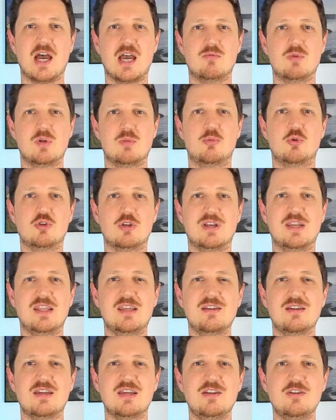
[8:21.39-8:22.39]
I will put a
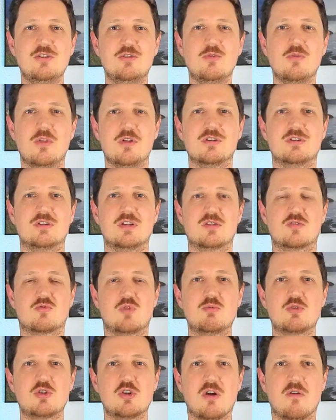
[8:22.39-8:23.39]
link into the
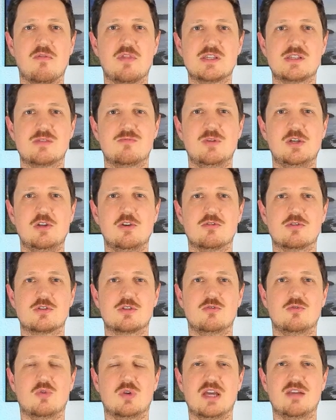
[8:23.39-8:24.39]
description of this
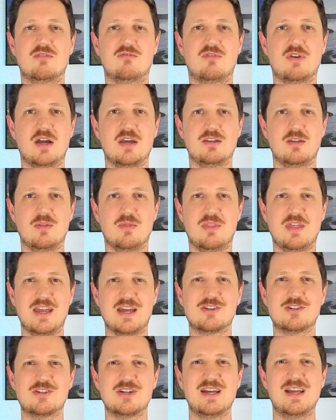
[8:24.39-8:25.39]
video so you can find it
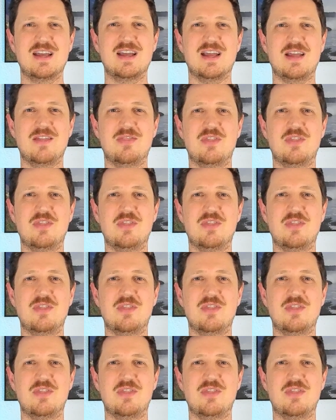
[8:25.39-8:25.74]
there